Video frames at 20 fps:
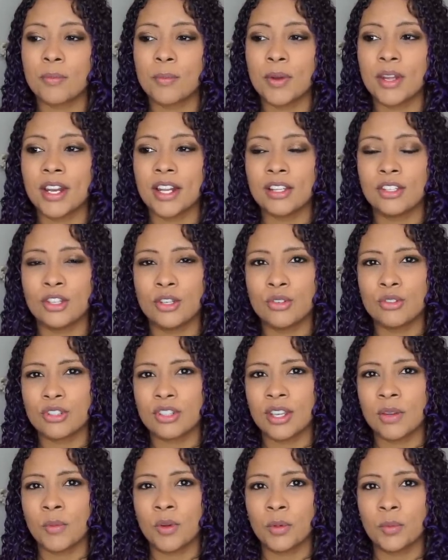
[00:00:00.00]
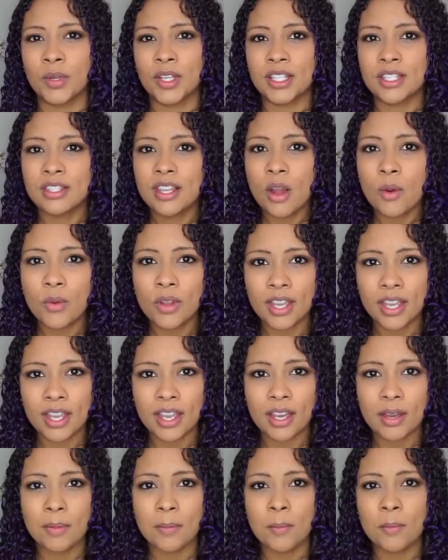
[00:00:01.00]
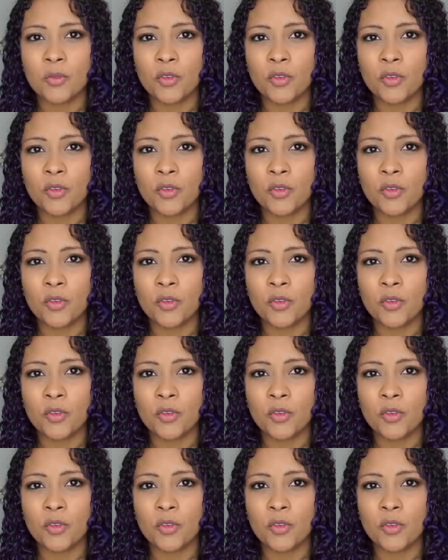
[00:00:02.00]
But usually when we soak him